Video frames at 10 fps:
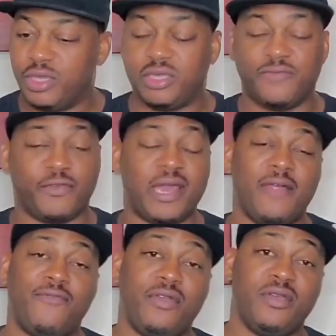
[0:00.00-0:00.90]
really good for
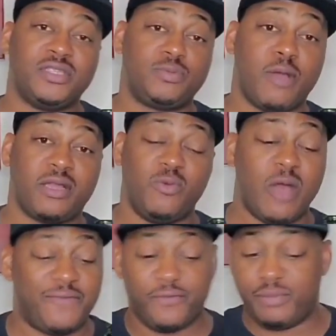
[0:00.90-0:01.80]
California
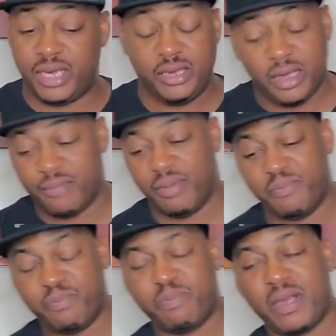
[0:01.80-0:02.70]
sparkling wine for me. I'm
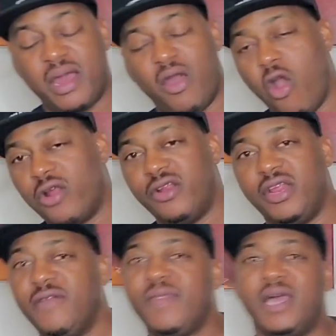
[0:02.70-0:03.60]
kind of hard
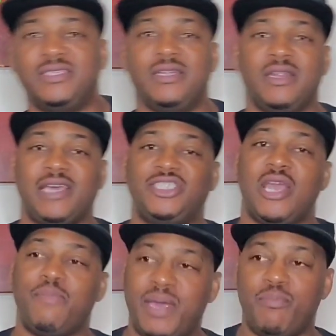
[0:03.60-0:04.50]
on it. I tend to like
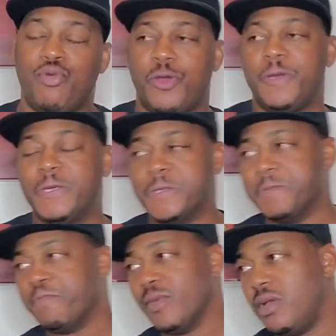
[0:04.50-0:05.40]
champagne more.
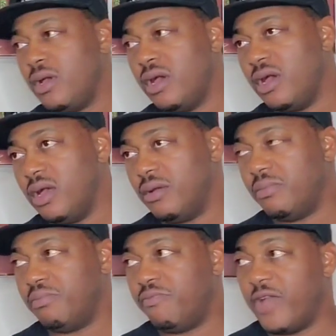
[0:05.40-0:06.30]

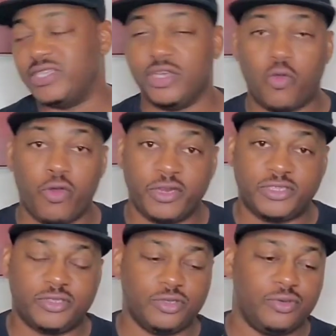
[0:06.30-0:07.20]
Fancy
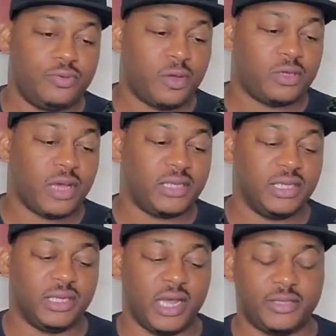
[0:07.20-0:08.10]
accordance too. I
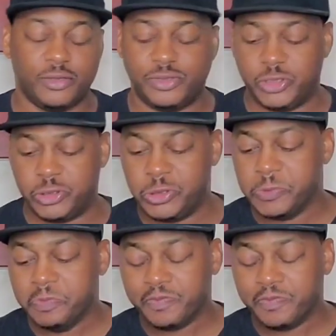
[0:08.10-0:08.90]
tend to like those too.